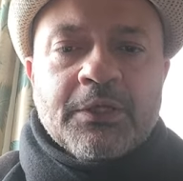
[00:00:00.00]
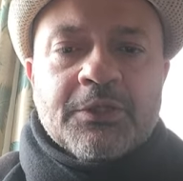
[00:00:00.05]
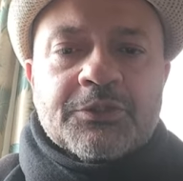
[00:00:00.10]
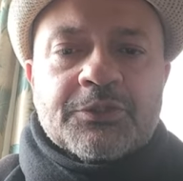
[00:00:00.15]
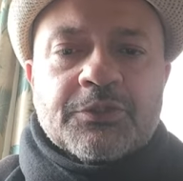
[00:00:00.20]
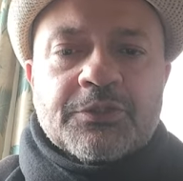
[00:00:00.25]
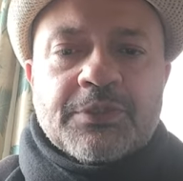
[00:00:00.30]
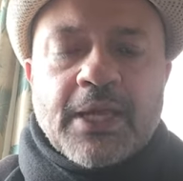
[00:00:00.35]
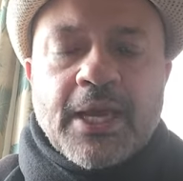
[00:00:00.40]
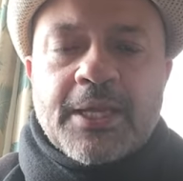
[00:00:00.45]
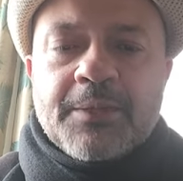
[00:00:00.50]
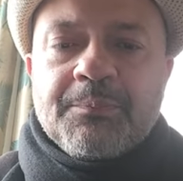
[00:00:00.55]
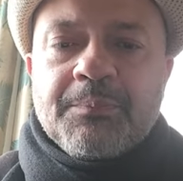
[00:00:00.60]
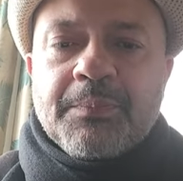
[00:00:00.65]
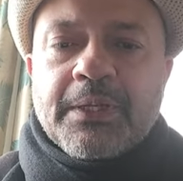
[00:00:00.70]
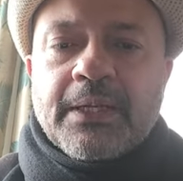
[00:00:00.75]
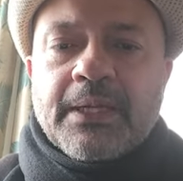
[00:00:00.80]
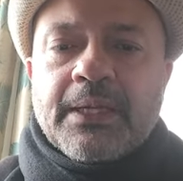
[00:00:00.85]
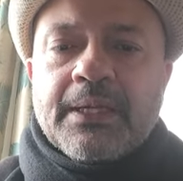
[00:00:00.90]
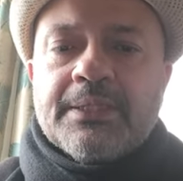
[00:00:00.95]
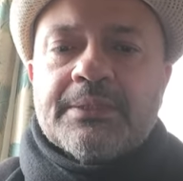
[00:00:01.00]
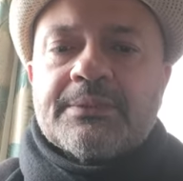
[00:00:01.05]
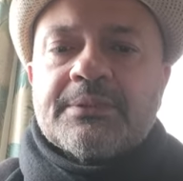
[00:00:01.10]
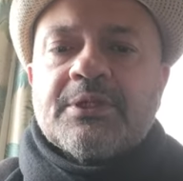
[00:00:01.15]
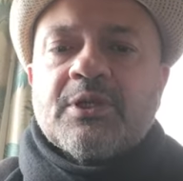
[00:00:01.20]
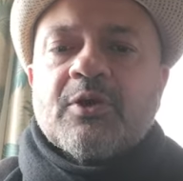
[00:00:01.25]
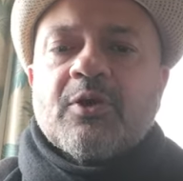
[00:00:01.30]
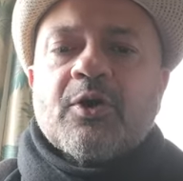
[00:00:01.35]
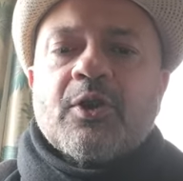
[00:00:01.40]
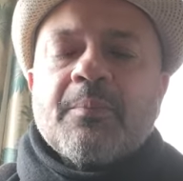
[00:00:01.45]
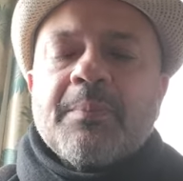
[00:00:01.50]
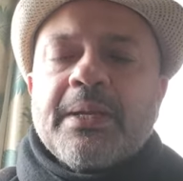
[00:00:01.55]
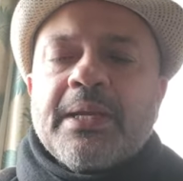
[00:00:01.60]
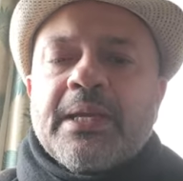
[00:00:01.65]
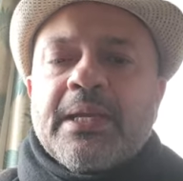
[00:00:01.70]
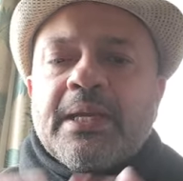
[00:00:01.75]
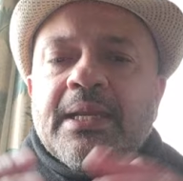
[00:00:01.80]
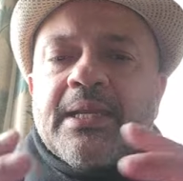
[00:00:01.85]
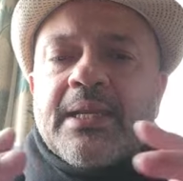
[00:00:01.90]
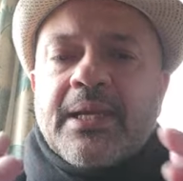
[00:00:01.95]
So that means you're going to
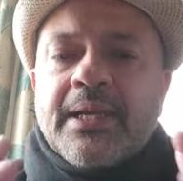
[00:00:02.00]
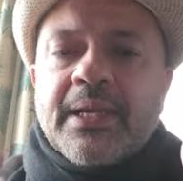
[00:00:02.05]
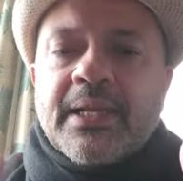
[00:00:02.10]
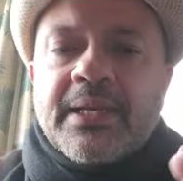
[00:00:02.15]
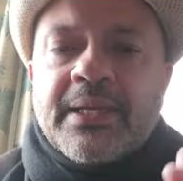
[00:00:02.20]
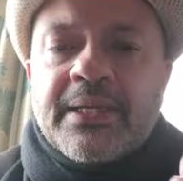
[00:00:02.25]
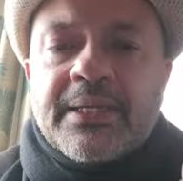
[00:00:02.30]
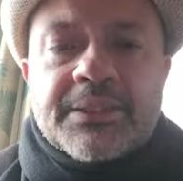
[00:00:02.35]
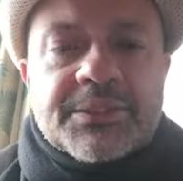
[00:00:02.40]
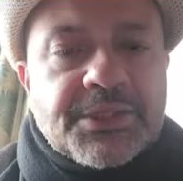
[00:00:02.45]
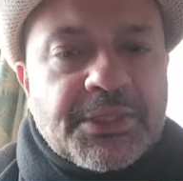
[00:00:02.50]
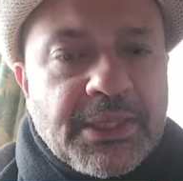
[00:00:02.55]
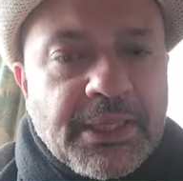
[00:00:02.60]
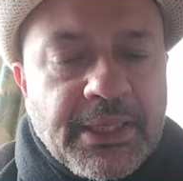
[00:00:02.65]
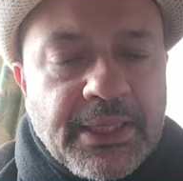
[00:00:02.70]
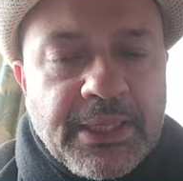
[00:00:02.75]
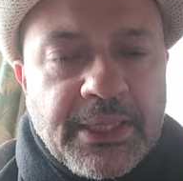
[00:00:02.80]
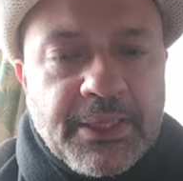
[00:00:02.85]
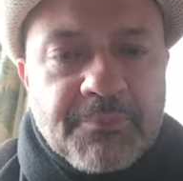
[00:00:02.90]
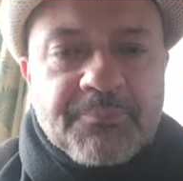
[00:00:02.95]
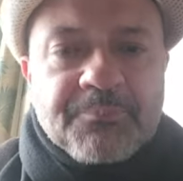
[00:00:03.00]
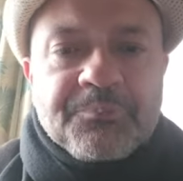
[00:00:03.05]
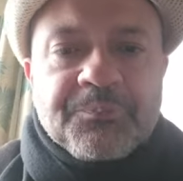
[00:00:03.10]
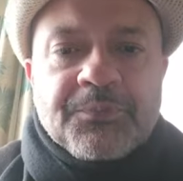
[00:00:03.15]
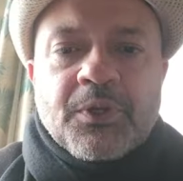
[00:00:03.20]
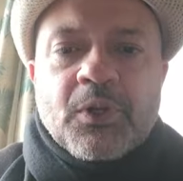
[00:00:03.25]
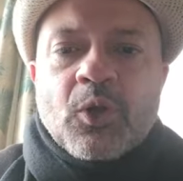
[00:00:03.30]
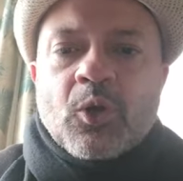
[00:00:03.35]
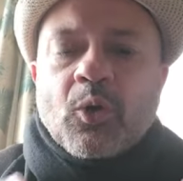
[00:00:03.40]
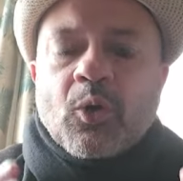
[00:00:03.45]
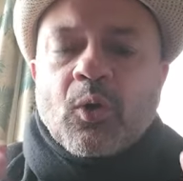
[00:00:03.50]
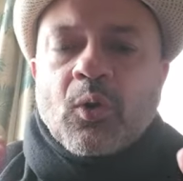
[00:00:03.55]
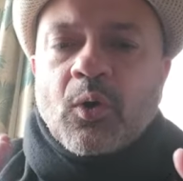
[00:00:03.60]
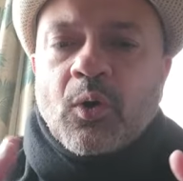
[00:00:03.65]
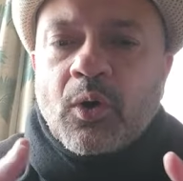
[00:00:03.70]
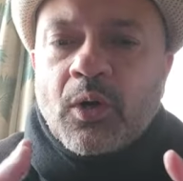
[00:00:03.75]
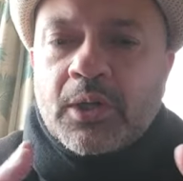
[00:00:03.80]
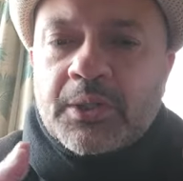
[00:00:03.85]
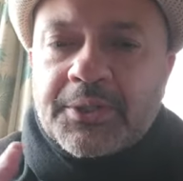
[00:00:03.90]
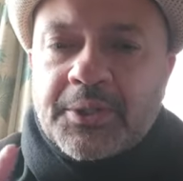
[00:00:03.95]
be inhaling deep
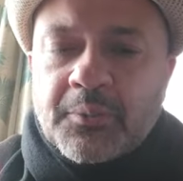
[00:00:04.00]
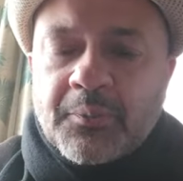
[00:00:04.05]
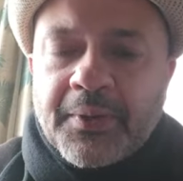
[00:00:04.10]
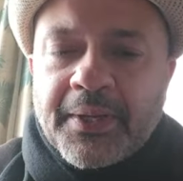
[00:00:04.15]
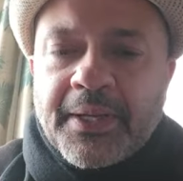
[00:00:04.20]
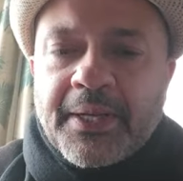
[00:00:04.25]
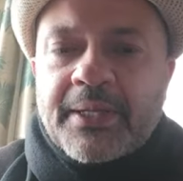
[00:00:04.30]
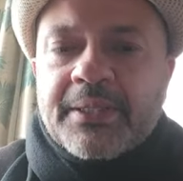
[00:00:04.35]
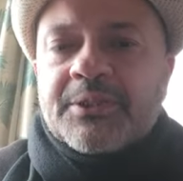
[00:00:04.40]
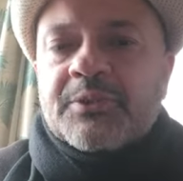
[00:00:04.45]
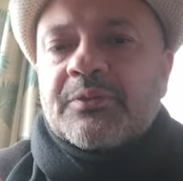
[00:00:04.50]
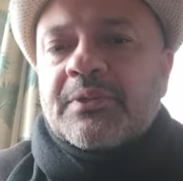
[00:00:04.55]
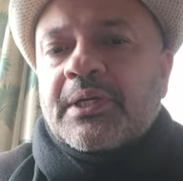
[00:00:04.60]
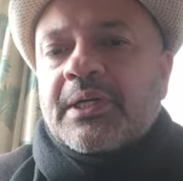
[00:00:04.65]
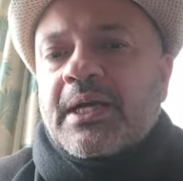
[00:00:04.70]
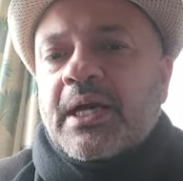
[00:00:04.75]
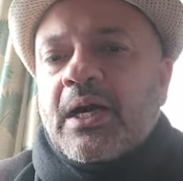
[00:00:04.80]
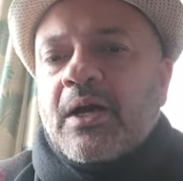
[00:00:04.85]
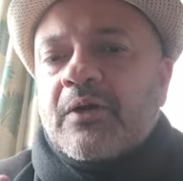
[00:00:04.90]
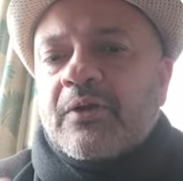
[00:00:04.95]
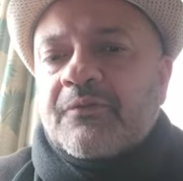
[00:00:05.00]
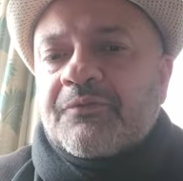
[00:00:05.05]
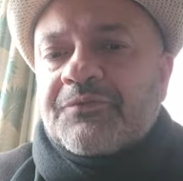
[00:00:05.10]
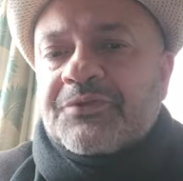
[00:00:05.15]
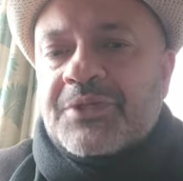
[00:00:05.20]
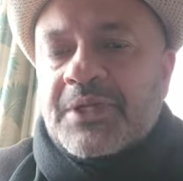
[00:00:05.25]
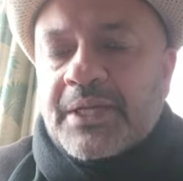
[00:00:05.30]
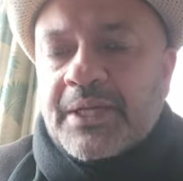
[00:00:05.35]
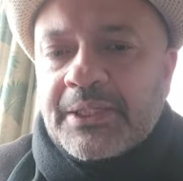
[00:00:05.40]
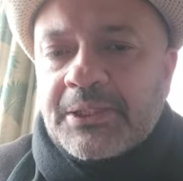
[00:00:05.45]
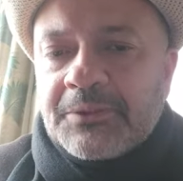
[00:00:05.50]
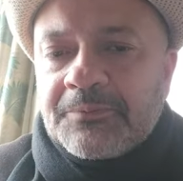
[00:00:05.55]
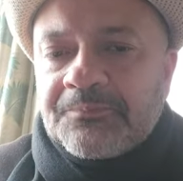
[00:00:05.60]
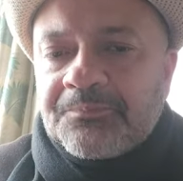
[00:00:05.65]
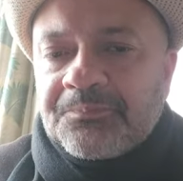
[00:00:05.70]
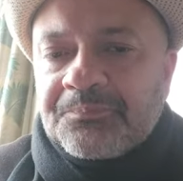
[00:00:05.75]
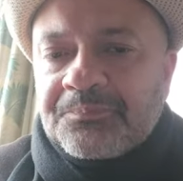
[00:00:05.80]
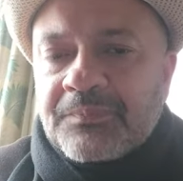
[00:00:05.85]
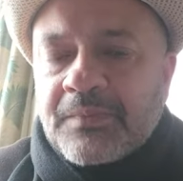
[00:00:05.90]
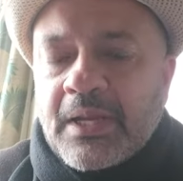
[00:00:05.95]
all the way to the count of
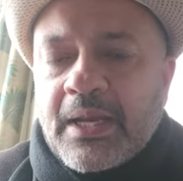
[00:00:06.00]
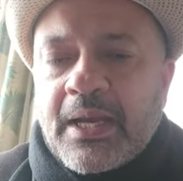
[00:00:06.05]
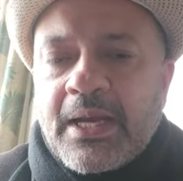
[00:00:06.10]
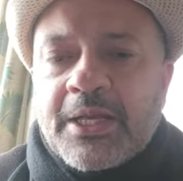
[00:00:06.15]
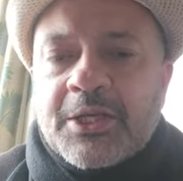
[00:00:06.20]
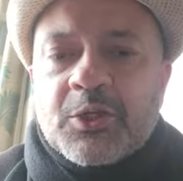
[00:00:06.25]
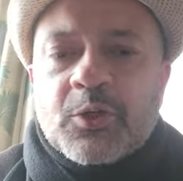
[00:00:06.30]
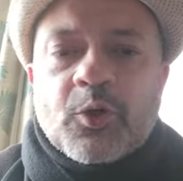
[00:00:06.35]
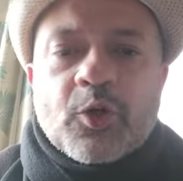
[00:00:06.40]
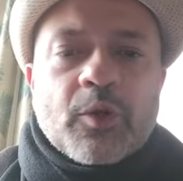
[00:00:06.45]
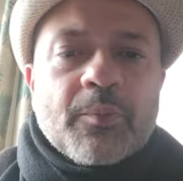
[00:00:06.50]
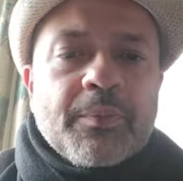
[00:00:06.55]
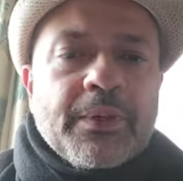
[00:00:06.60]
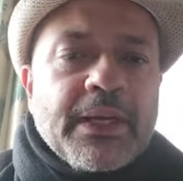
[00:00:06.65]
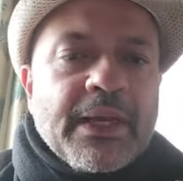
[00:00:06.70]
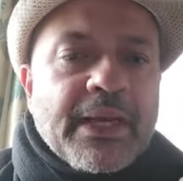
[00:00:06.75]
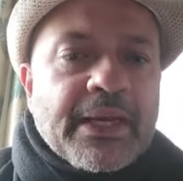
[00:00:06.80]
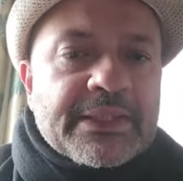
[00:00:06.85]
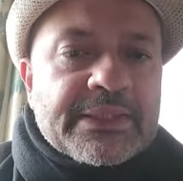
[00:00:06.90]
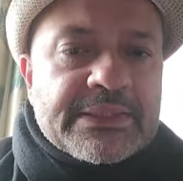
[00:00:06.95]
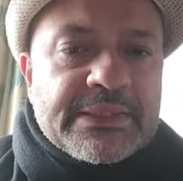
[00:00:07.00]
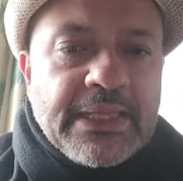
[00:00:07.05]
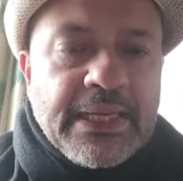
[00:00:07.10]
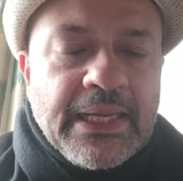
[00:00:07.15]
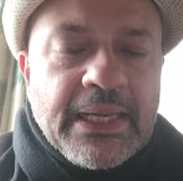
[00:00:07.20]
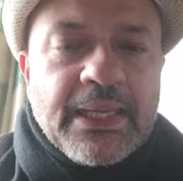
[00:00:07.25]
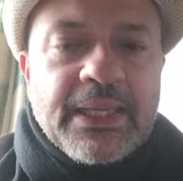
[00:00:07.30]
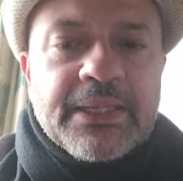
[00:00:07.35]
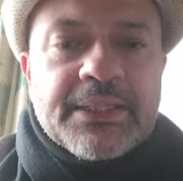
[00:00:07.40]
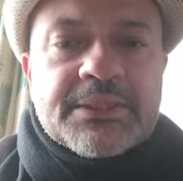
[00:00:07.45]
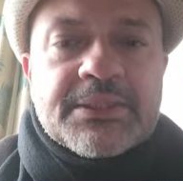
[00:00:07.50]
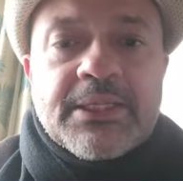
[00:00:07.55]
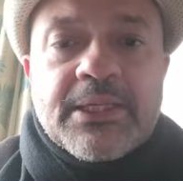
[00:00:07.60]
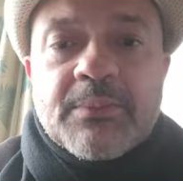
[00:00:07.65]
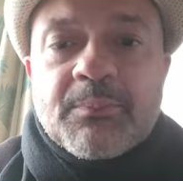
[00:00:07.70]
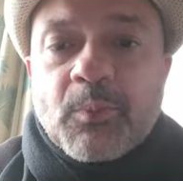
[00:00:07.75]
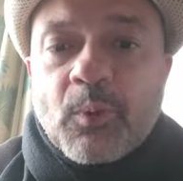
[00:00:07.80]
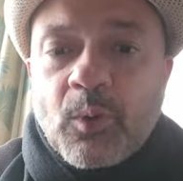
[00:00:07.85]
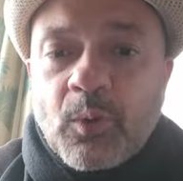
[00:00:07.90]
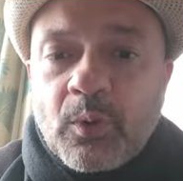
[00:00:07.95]
10, and you're going to be exhaling
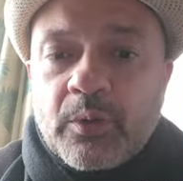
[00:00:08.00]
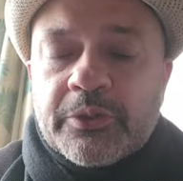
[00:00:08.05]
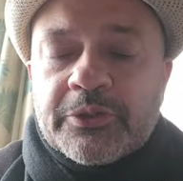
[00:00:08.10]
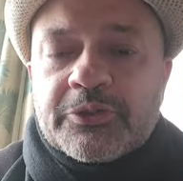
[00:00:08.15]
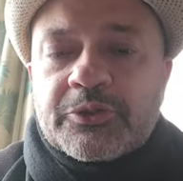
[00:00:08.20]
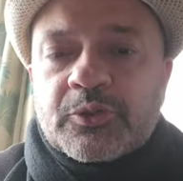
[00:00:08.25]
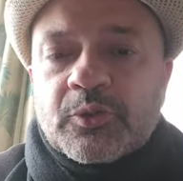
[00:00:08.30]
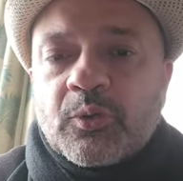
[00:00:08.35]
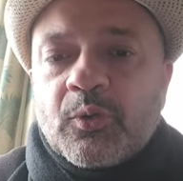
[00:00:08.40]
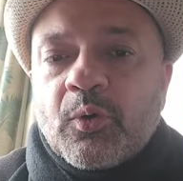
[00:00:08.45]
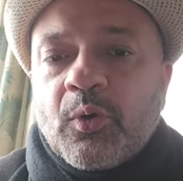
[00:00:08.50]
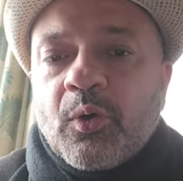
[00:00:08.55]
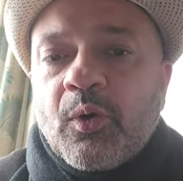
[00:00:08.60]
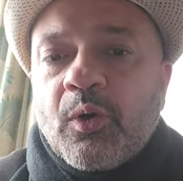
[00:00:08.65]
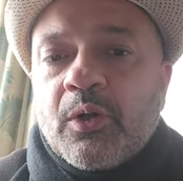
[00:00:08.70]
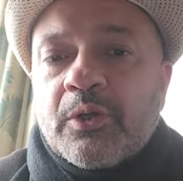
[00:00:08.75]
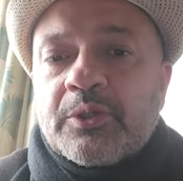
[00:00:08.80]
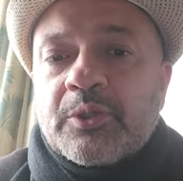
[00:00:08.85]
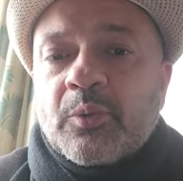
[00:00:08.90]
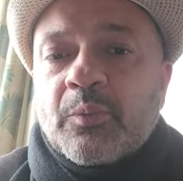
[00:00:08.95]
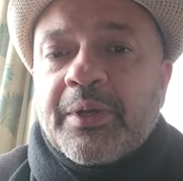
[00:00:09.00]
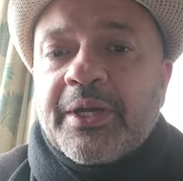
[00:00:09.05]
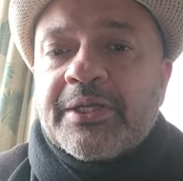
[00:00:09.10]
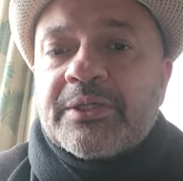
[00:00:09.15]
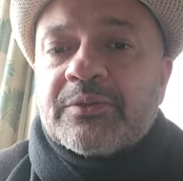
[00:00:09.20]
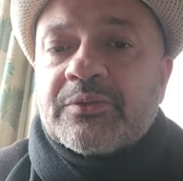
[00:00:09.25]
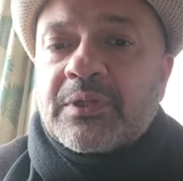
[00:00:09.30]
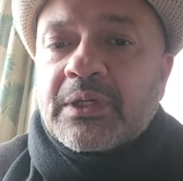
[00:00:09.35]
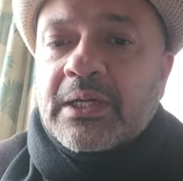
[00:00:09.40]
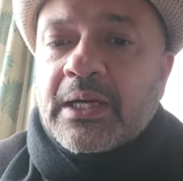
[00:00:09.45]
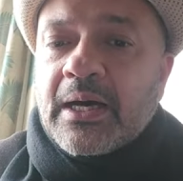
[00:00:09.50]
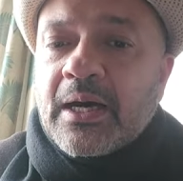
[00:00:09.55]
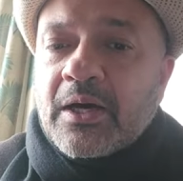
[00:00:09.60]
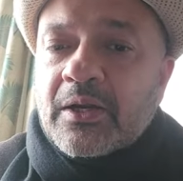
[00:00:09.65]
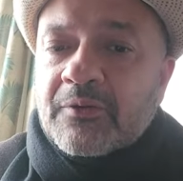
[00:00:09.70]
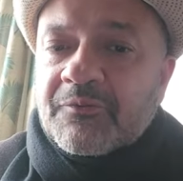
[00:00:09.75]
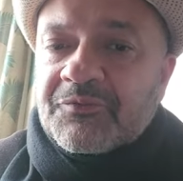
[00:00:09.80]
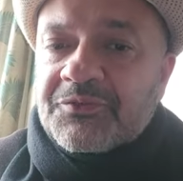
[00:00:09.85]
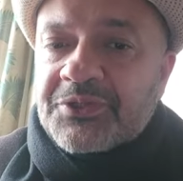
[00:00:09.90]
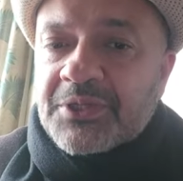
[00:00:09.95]
deep also all the way to the
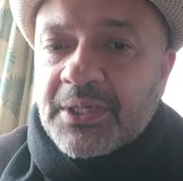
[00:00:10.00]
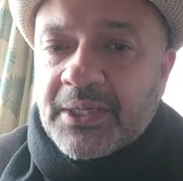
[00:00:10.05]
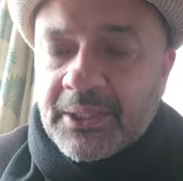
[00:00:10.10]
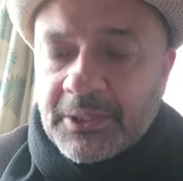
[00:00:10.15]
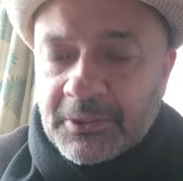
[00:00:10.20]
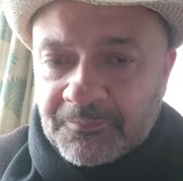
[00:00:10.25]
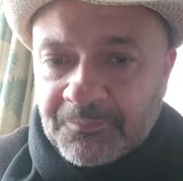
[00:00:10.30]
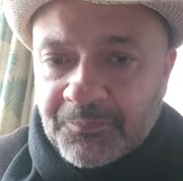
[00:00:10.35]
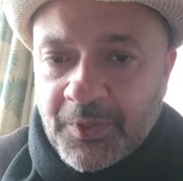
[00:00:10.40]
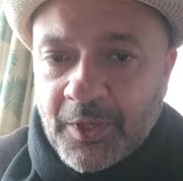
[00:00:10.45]
count of 10.